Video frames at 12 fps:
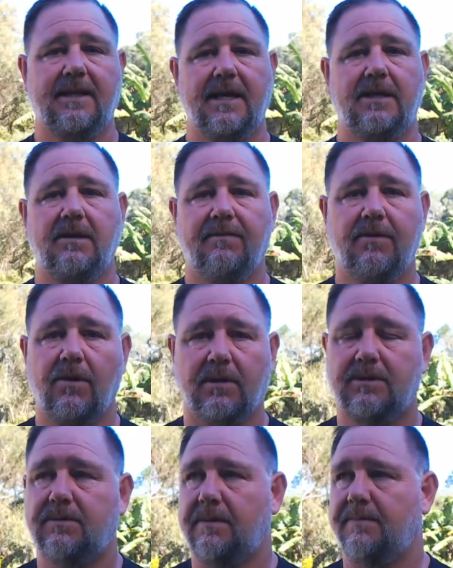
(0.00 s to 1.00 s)
And then you've
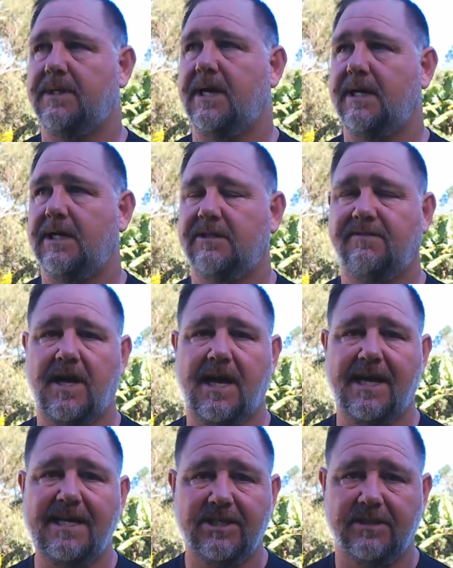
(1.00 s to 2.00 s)
got sweet potatoes
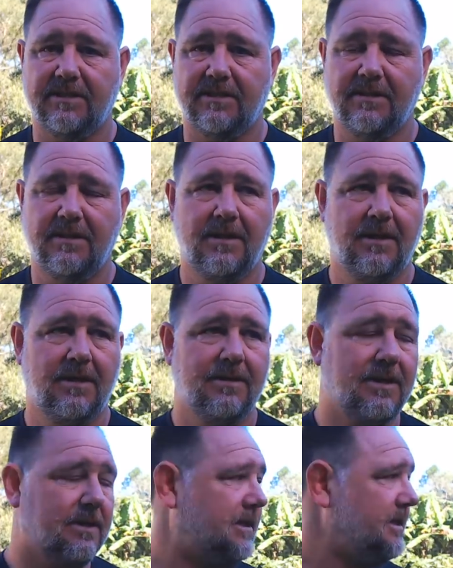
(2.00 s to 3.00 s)
for ages.
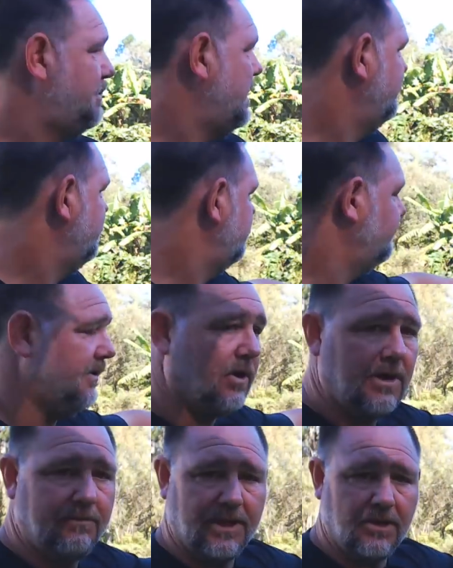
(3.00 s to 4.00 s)
Like the pumpkin
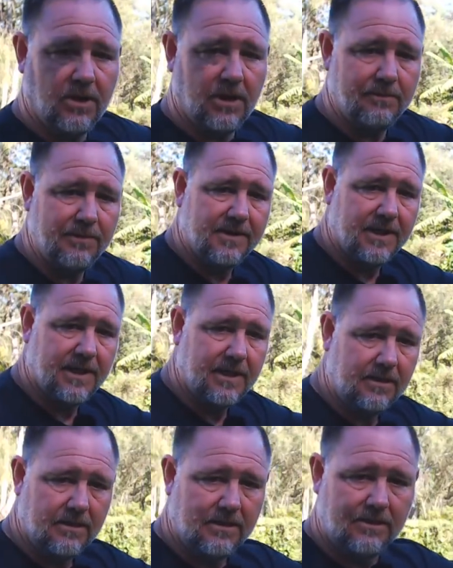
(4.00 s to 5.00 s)
vine behind me
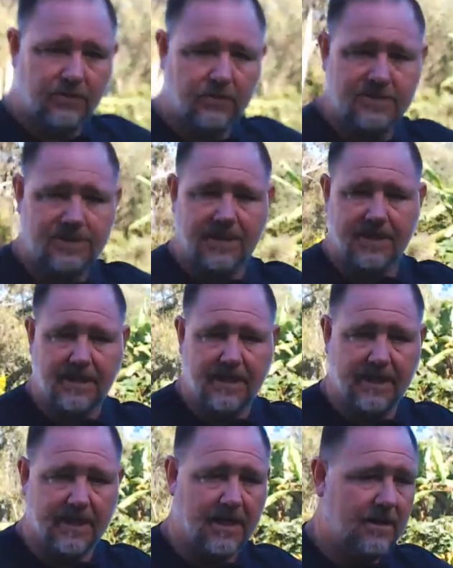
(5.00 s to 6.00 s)
there, you'll see it
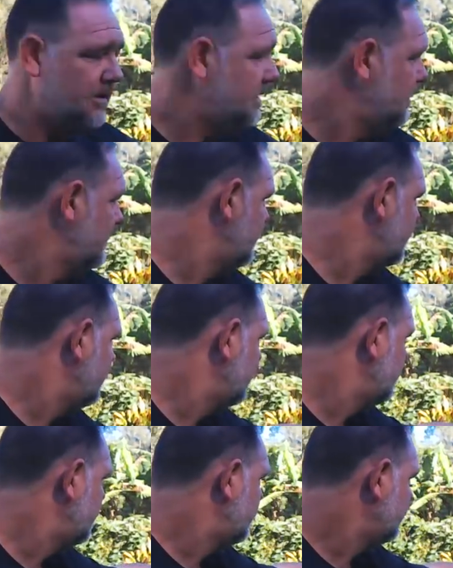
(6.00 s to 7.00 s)
here,
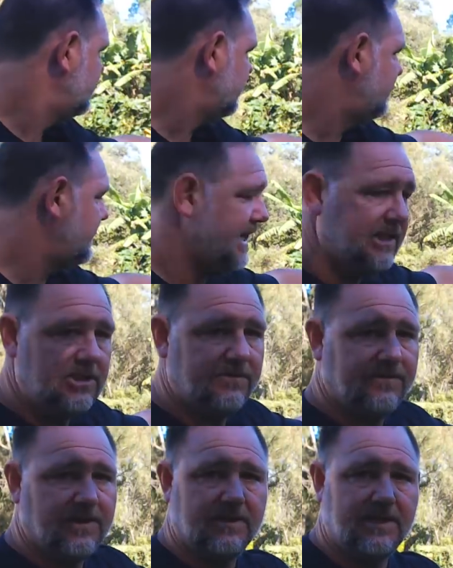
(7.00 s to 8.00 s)
just the
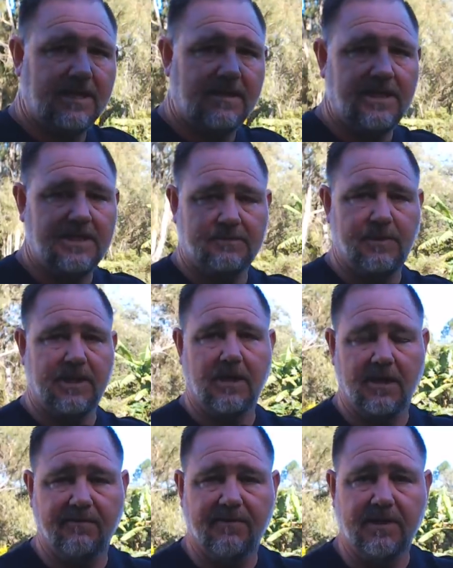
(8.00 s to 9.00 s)
edge of it. That thing's been
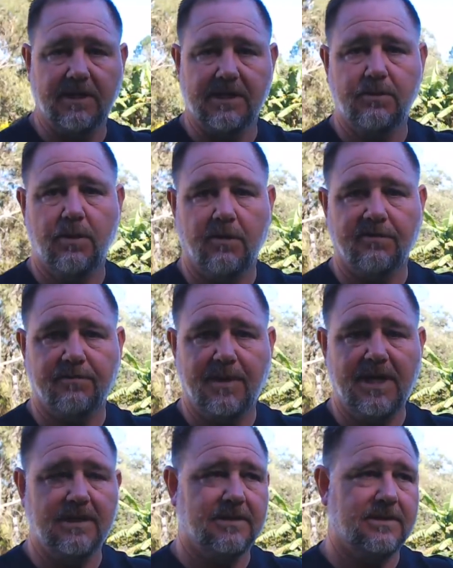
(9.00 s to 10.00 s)
going for nearly 12
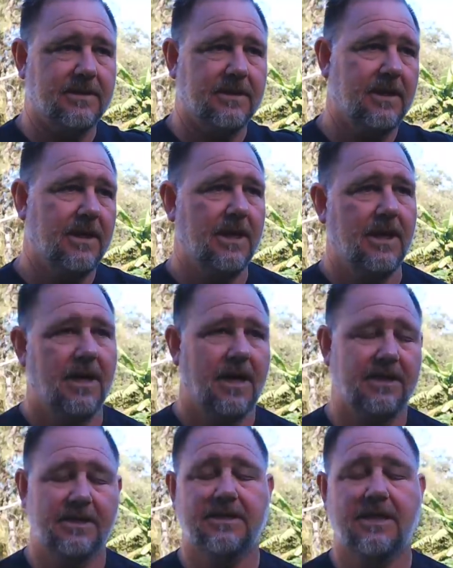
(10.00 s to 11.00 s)
months.
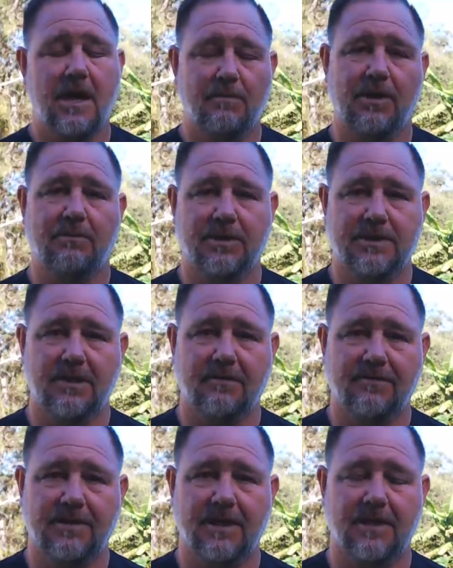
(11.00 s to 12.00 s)
I just can't bring
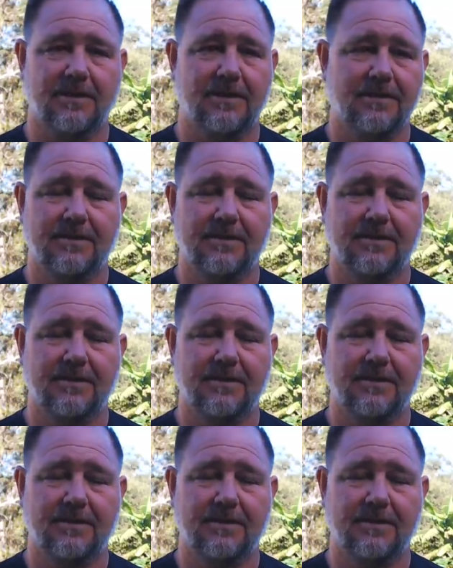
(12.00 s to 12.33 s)
myself to